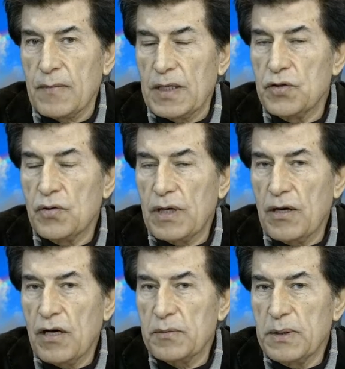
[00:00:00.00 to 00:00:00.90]
You
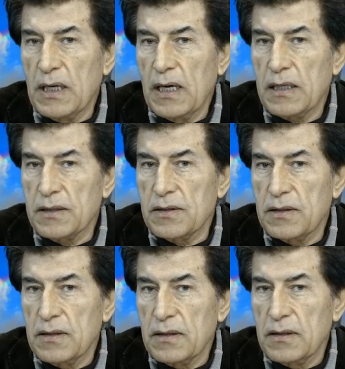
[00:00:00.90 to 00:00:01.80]
cannot be hugged
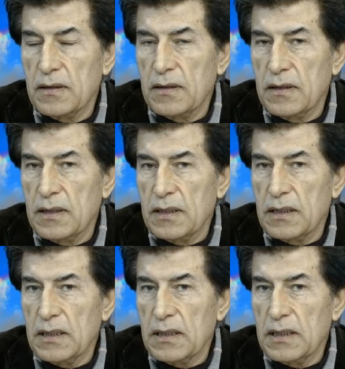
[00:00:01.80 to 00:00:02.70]

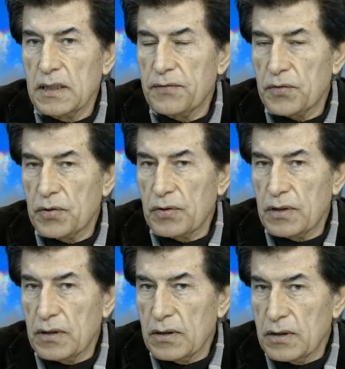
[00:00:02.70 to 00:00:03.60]
if, your,
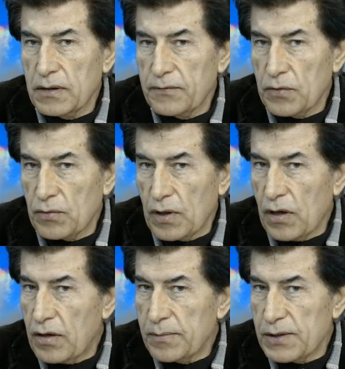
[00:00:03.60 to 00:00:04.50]
if your
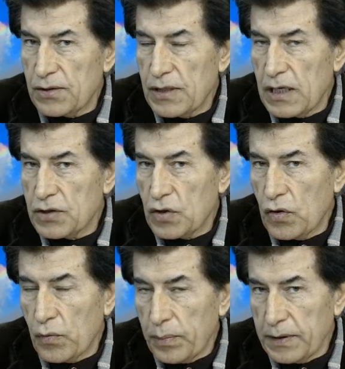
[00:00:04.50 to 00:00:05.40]
arms are not
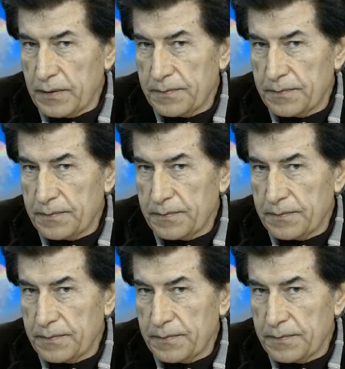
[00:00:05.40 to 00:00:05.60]
open.